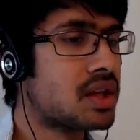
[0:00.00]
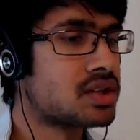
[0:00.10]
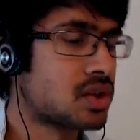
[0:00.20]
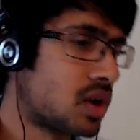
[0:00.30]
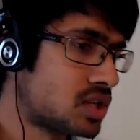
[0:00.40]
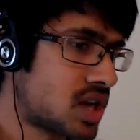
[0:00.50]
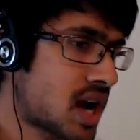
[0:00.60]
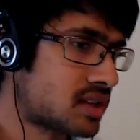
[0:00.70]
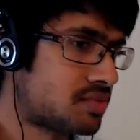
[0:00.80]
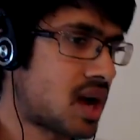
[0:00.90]
So on
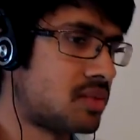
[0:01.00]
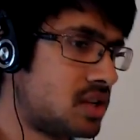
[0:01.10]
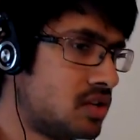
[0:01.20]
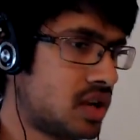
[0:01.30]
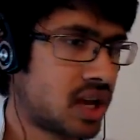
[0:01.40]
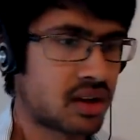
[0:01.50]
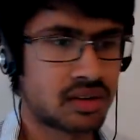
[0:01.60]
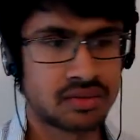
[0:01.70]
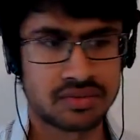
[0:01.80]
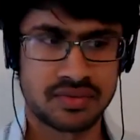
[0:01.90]
track to probably
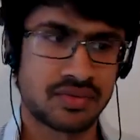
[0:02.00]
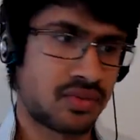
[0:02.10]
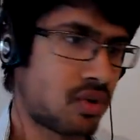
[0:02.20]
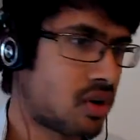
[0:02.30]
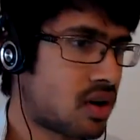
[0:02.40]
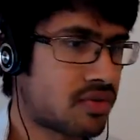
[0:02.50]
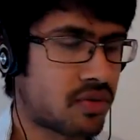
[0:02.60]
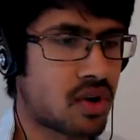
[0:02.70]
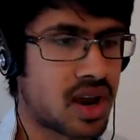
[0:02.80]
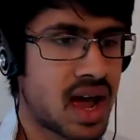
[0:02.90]
doing
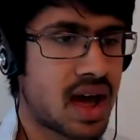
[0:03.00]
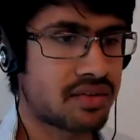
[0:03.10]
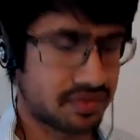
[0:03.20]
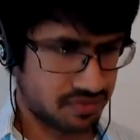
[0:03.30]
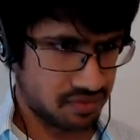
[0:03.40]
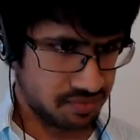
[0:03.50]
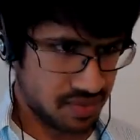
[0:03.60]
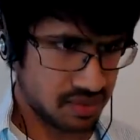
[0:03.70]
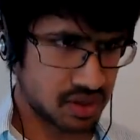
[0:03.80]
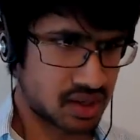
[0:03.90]
$4.5,
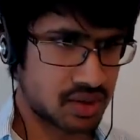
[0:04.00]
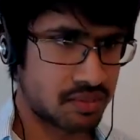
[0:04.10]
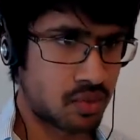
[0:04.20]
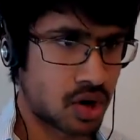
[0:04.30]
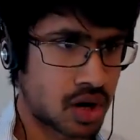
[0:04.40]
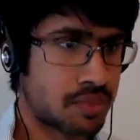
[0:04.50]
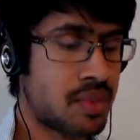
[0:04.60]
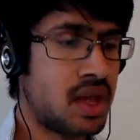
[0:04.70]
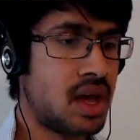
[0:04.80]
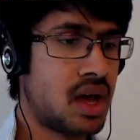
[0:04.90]
maybe a little bit
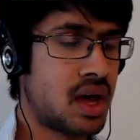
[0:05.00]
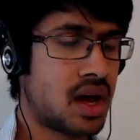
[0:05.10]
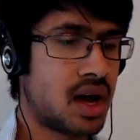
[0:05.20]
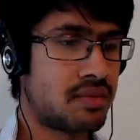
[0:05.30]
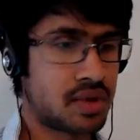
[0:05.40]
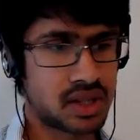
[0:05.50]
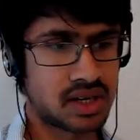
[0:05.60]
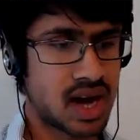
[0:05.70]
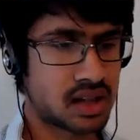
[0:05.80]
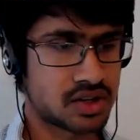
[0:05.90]
more $1
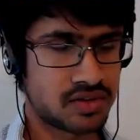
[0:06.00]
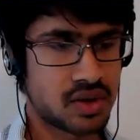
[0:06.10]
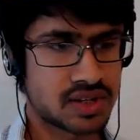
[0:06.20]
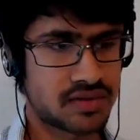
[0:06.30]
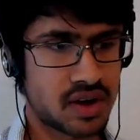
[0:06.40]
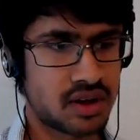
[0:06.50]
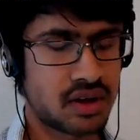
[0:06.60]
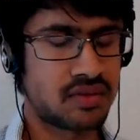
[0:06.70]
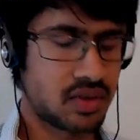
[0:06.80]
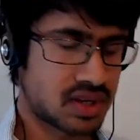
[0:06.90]
million of
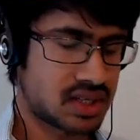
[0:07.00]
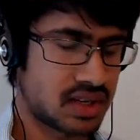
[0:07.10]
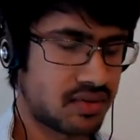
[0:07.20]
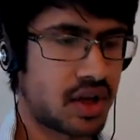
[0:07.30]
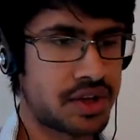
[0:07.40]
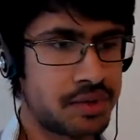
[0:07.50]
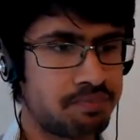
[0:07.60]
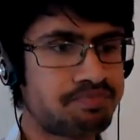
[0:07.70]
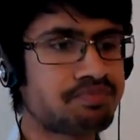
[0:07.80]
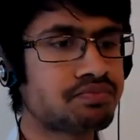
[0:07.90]
USD
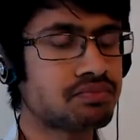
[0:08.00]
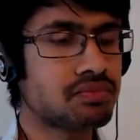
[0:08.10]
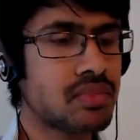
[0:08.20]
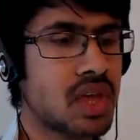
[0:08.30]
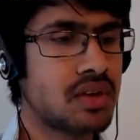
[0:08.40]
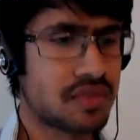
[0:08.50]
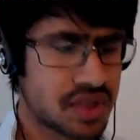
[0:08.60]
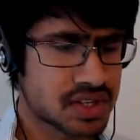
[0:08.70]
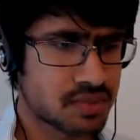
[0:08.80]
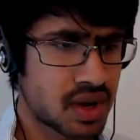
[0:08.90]
volume for
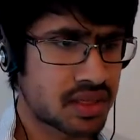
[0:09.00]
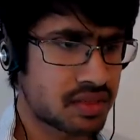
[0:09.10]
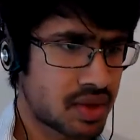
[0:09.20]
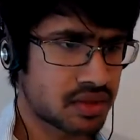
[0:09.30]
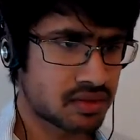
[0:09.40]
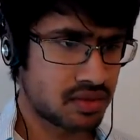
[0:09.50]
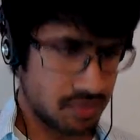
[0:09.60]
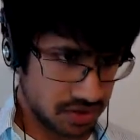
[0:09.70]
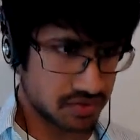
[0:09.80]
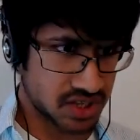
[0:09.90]
this month
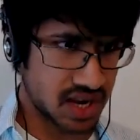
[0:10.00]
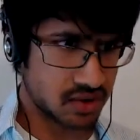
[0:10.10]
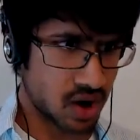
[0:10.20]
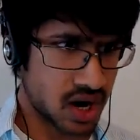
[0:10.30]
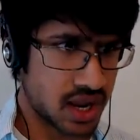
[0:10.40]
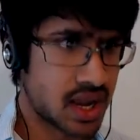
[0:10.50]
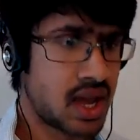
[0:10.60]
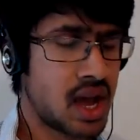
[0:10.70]
of January,